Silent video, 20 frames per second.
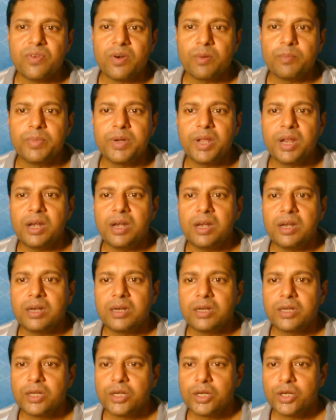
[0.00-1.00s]
from dull
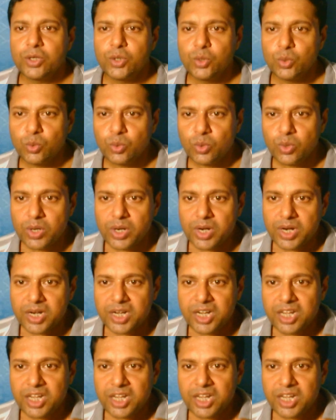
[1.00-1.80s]
to